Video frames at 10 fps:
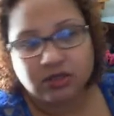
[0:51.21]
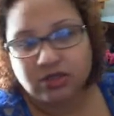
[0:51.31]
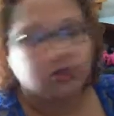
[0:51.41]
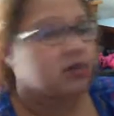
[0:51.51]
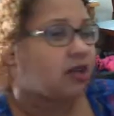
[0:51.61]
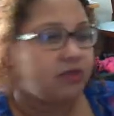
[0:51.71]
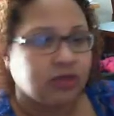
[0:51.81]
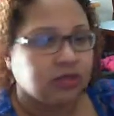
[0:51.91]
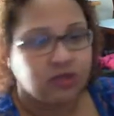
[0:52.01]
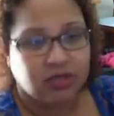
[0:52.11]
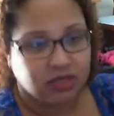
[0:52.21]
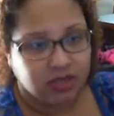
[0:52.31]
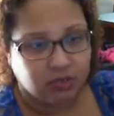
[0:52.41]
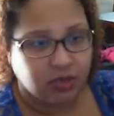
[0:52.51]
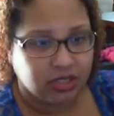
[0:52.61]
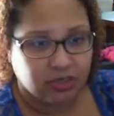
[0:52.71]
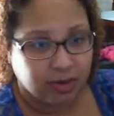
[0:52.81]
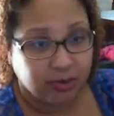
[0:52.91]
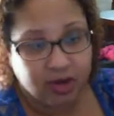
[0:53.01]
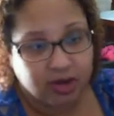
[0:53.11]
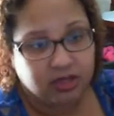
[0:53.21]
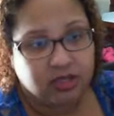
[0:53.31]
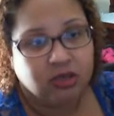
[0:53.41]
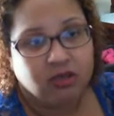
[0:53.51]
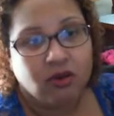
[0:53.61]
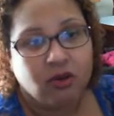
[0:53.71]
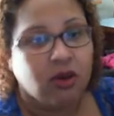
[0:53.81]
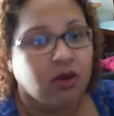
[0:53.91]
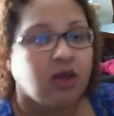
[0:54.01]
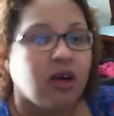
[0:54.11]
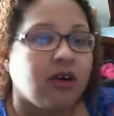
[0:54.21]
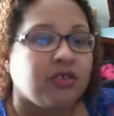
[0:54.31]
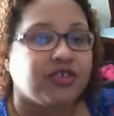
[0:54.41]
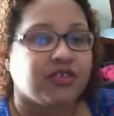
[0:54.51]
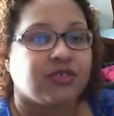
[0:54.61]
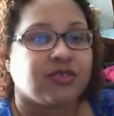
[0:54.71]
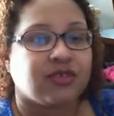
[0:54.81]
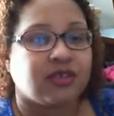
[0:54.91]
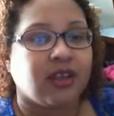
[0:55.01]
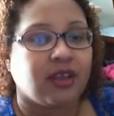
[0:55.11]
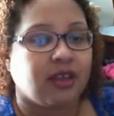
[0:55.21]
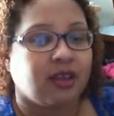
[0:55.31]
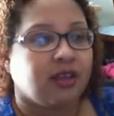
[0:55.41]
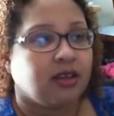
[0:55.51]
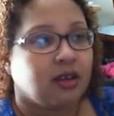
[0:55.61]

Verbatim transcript: do not really use the sun much in my practice at all, other than